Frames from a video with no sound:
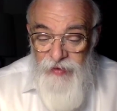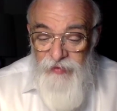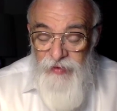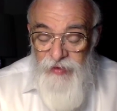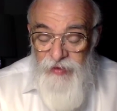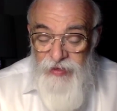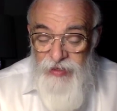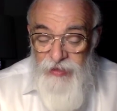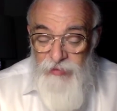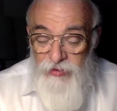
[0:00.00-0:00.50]

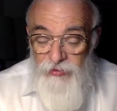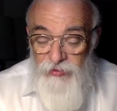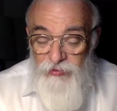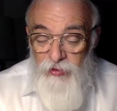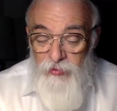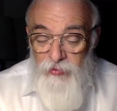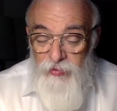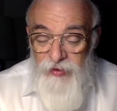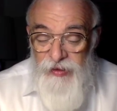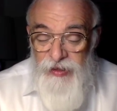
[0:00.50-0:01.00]
as you said
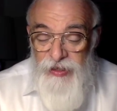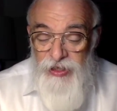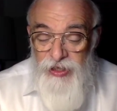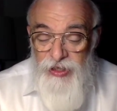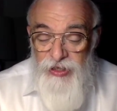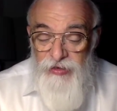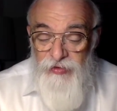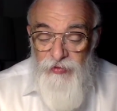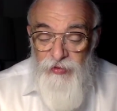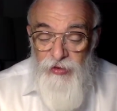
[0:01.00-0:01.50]
before,
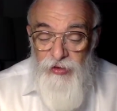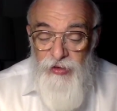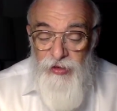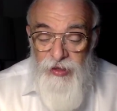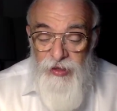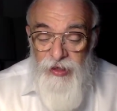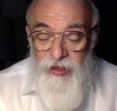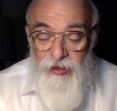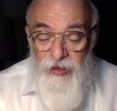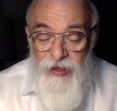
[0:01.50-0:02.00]

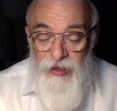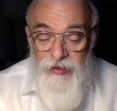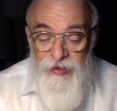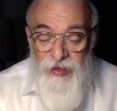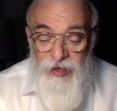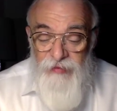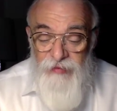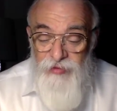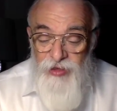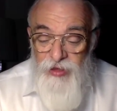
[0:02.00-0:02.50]

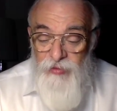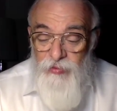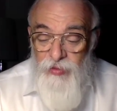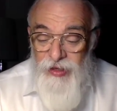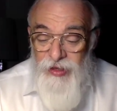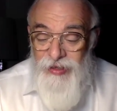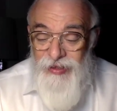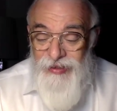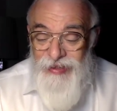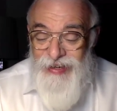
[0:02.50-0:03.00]

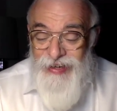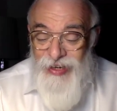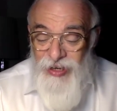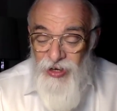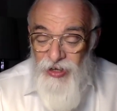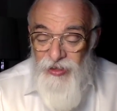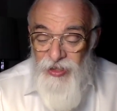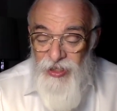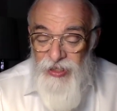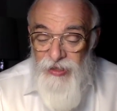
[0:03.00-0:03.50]

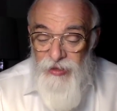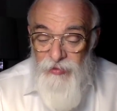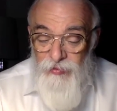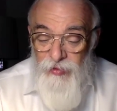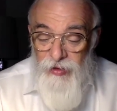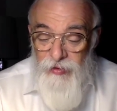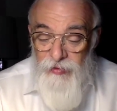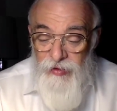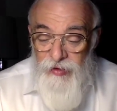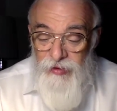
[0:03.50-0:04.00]
Likon is
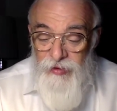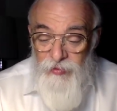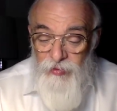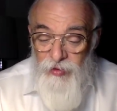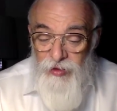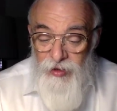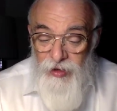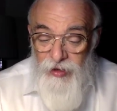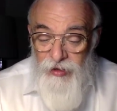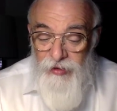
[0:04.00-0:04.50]

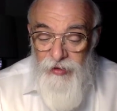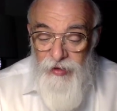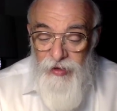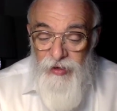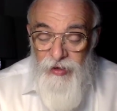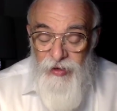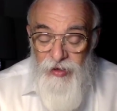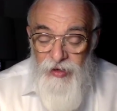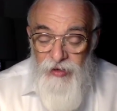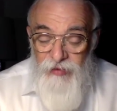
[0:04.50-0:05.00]
Lemoyach.
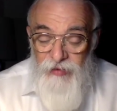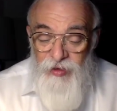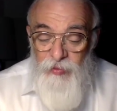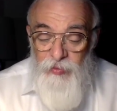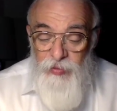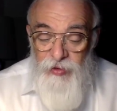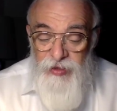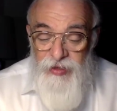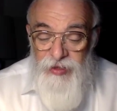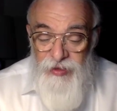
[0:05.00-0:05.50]
the
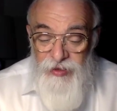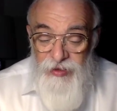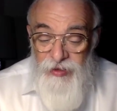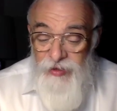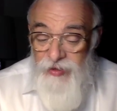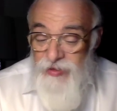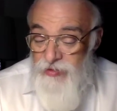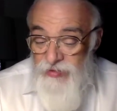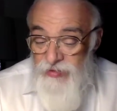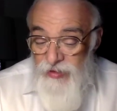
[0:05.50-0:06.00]
person
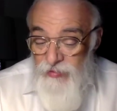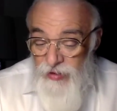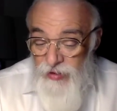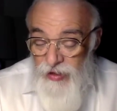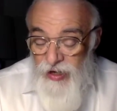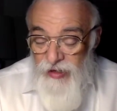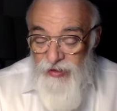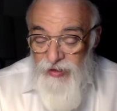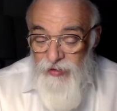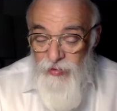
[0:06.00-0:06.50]
eats the same
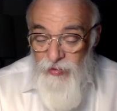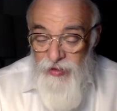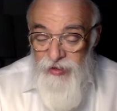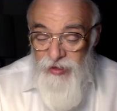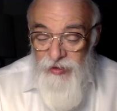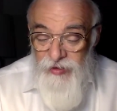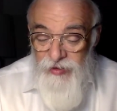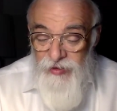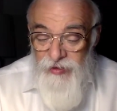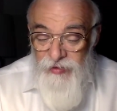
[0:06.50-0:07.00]
begashmis
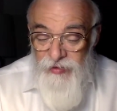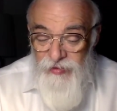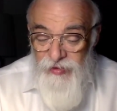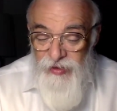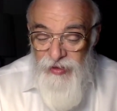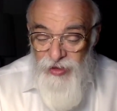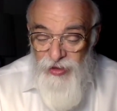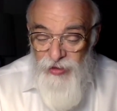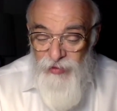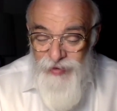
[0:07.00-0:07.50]
and the, the
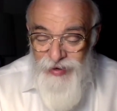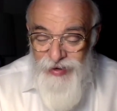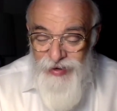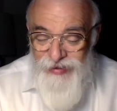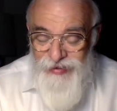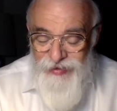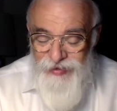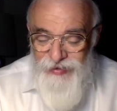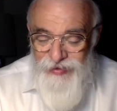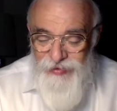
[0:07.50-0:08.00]

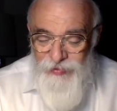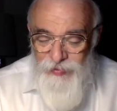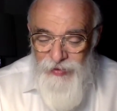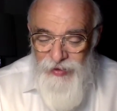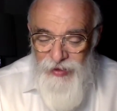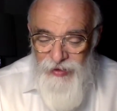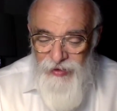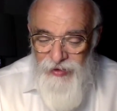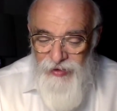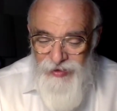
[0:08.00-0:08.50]
gishmak, the, the,
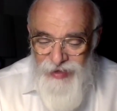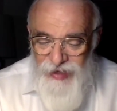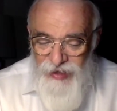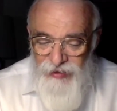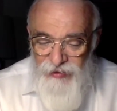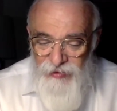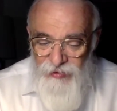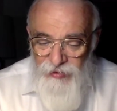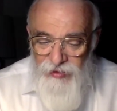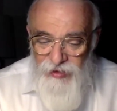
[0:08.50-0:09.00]
the
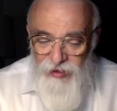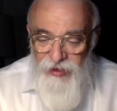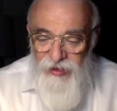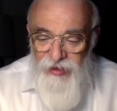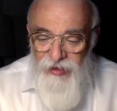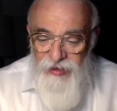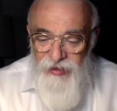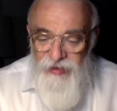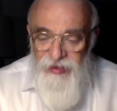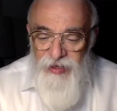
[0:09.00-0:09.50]
tainug,
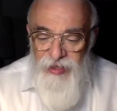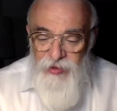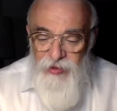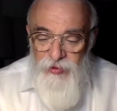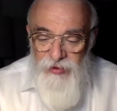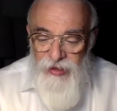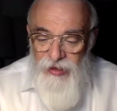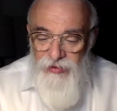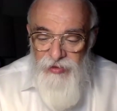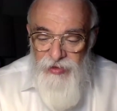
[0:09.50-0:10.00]
that's
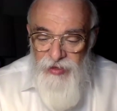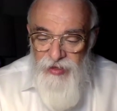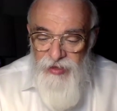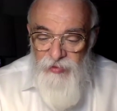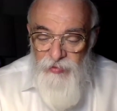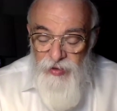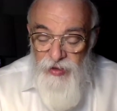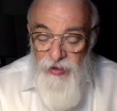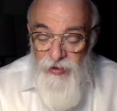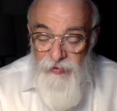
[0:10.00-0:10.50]
what nourishes
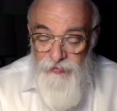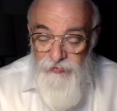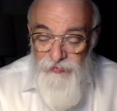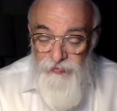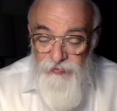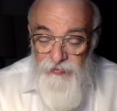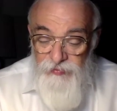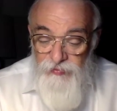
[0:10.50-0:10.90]
the brain.